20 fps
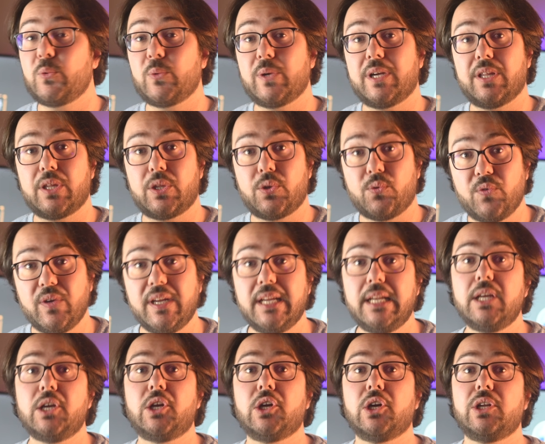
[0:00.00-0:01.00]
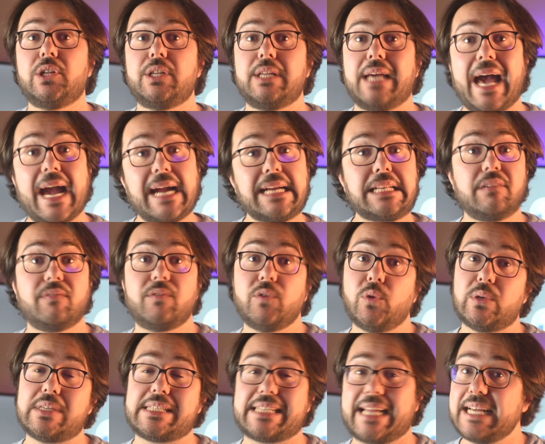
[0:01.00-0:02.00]
with really good active
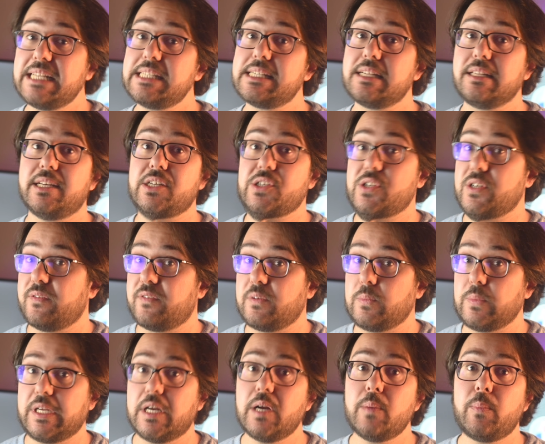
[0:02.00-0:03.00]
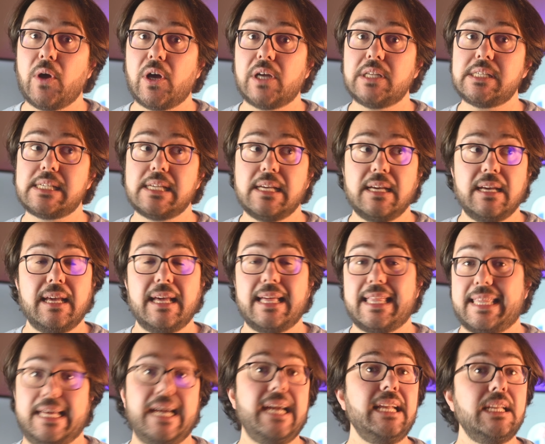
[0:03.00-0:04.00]
noise cancellation from the AirPods,
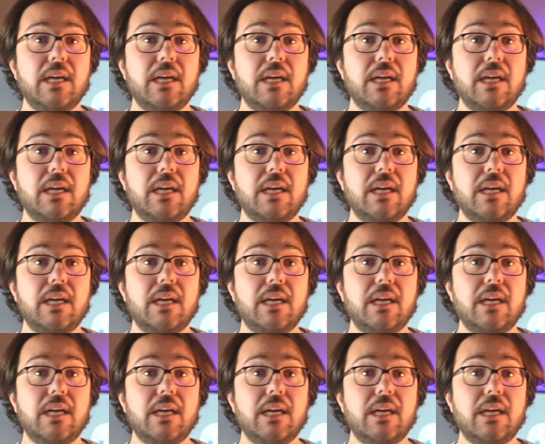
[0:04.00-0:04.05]
that